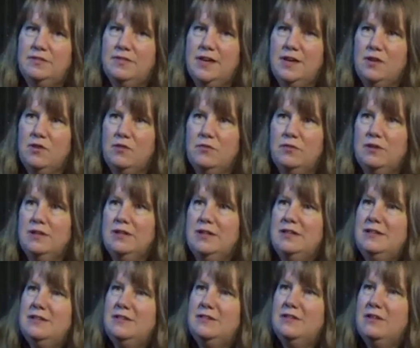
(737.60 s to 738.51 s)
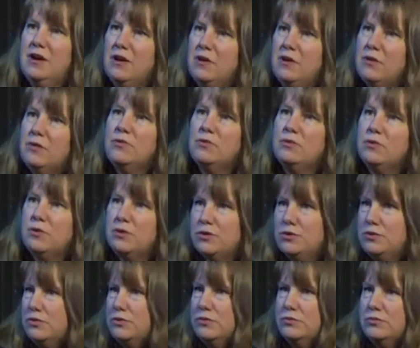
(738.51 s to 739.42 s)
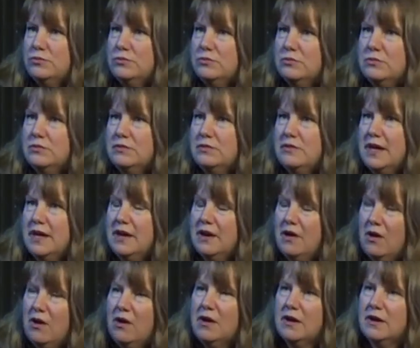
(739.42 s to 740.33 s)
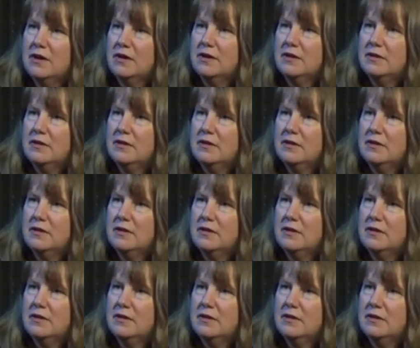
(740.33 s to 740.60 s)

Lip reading: They don't really know who they are.